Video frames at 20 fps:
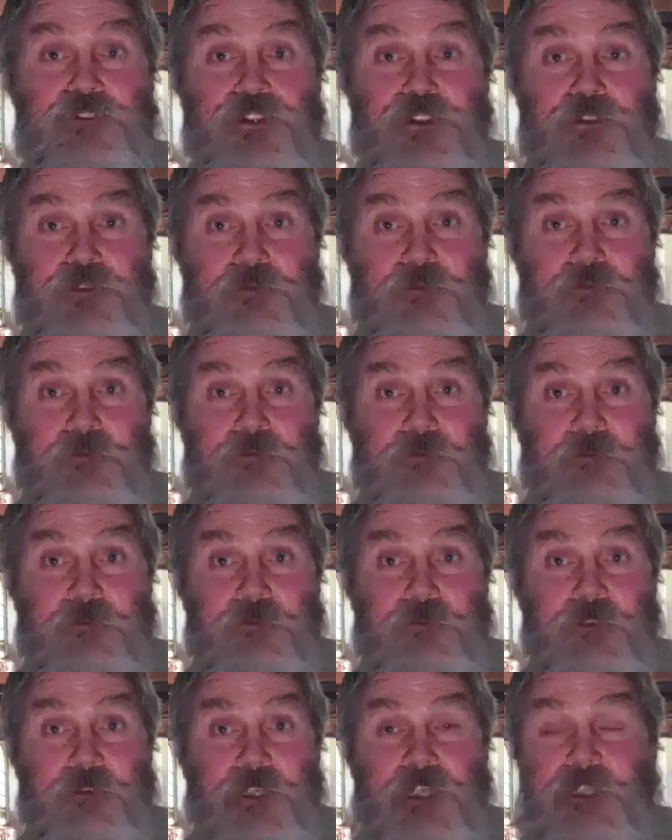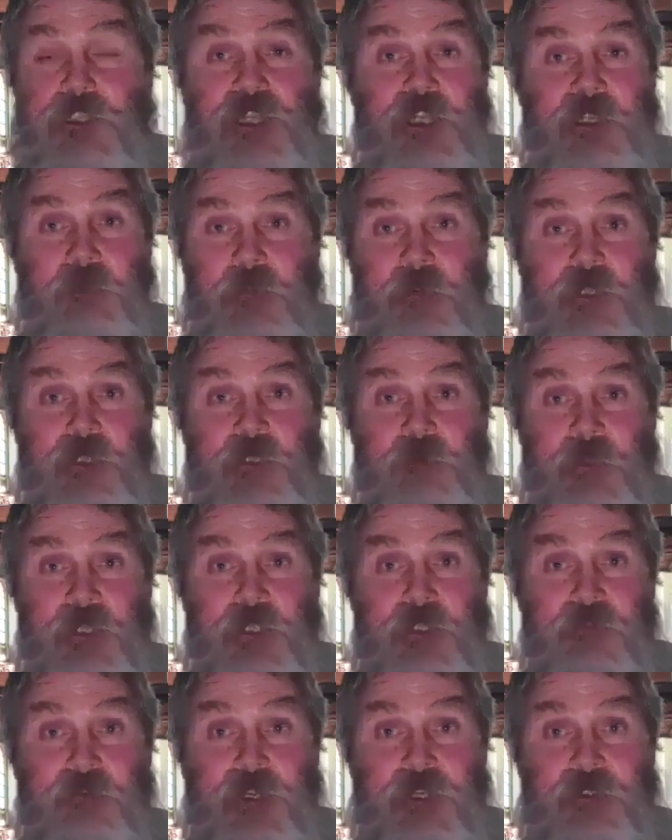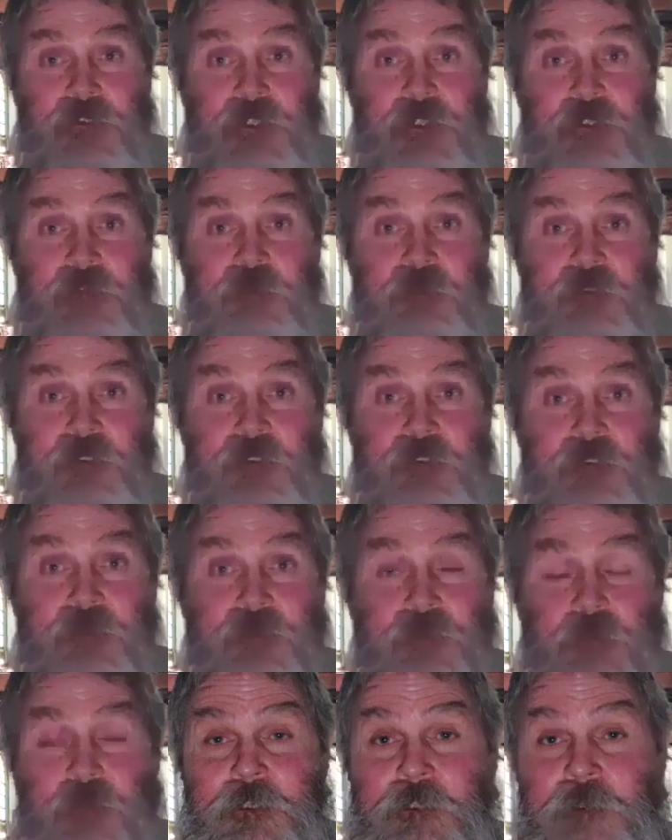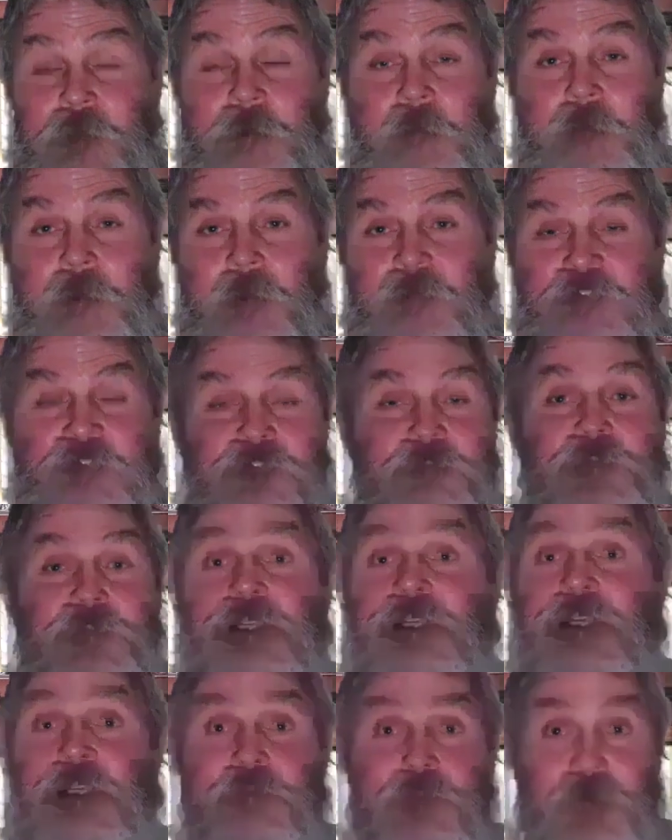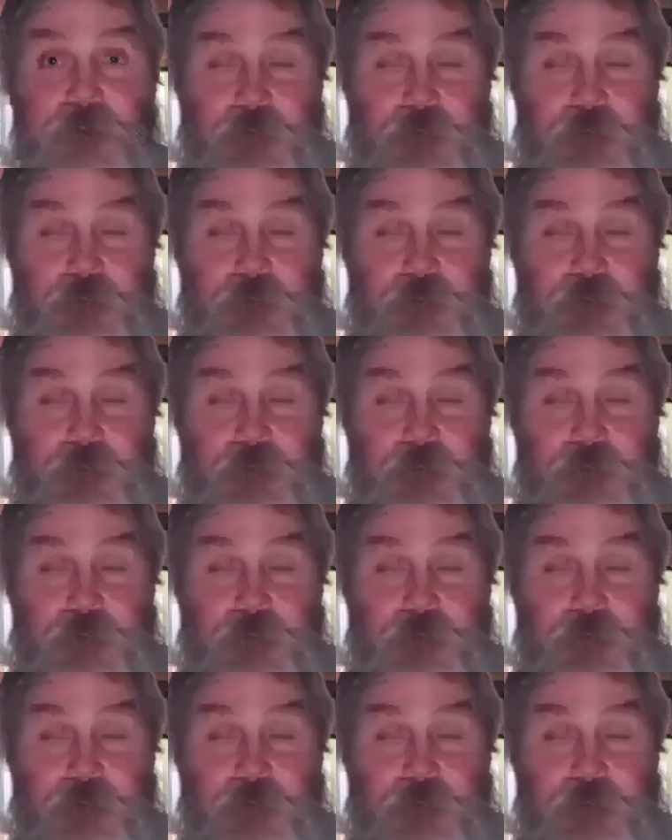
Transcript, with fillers: Jesus is a Jew. He can't be the man of Isaiah 53